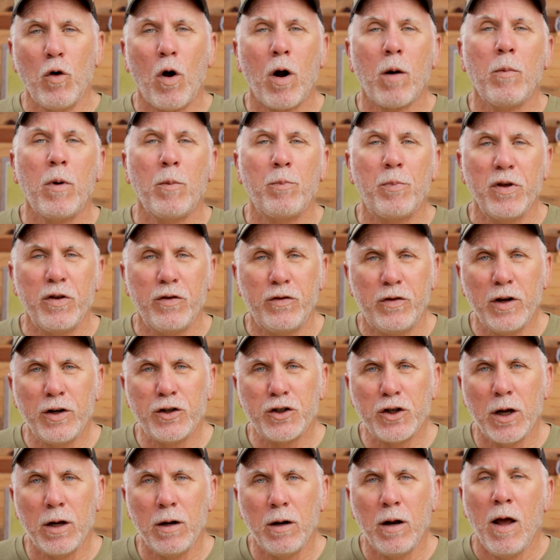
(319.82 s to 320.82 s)
normal
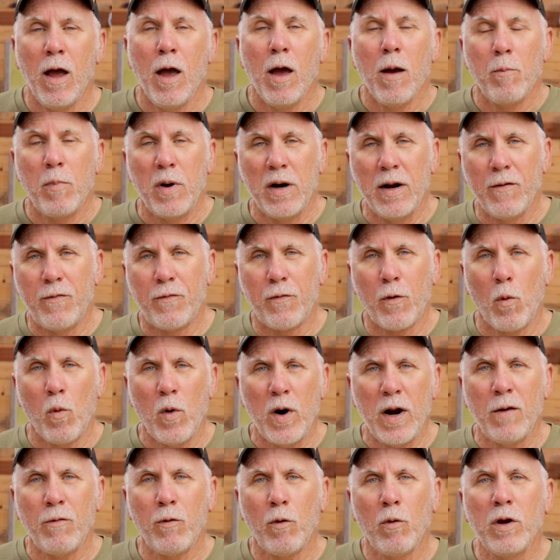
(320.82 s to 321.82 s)
position, but if for
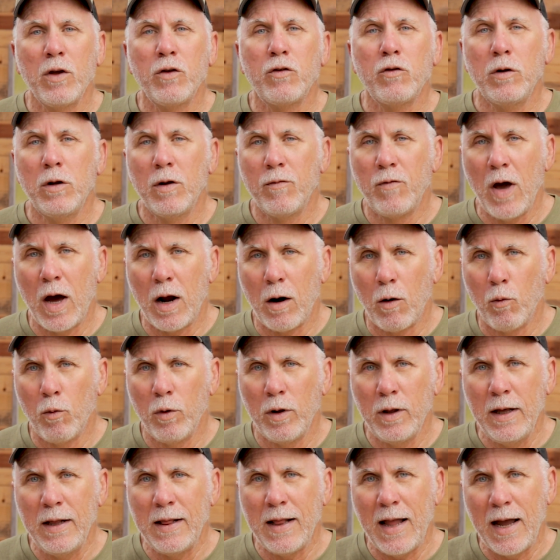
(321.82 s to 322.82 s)
whatever reason you've got a
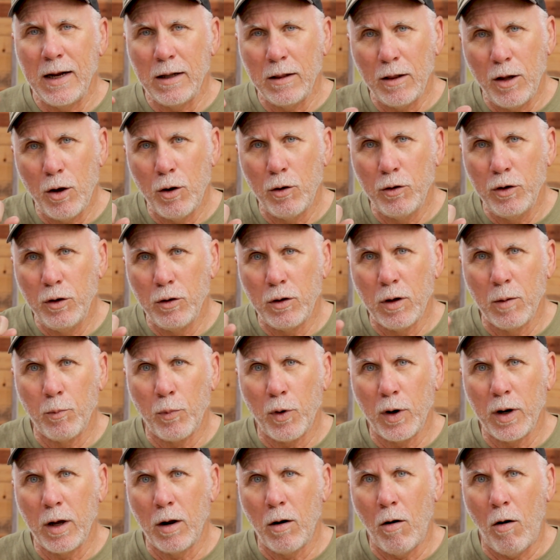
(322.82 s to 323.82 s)
really light load, you can
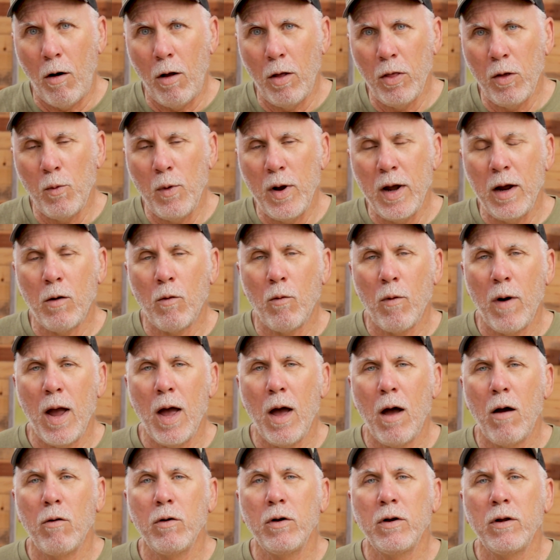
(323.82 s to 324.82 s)
bring it all the way
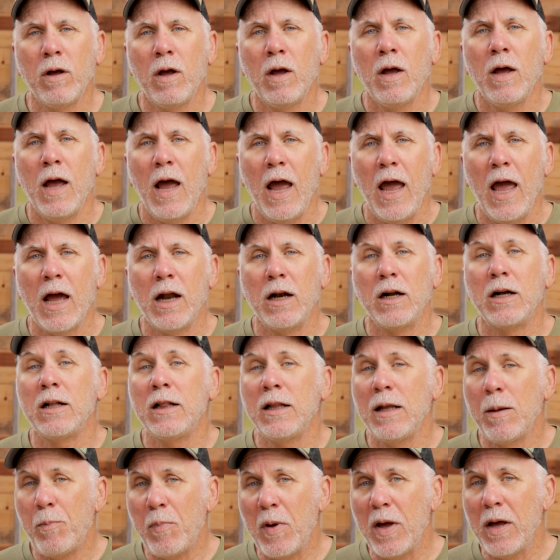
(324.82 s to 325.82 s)
around and
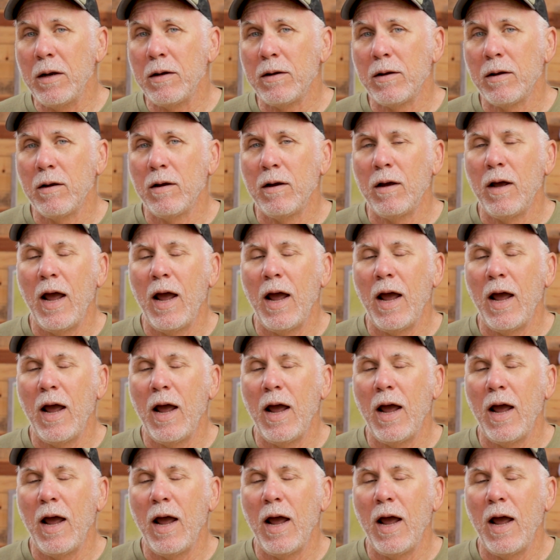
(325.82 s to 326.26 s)
clip it,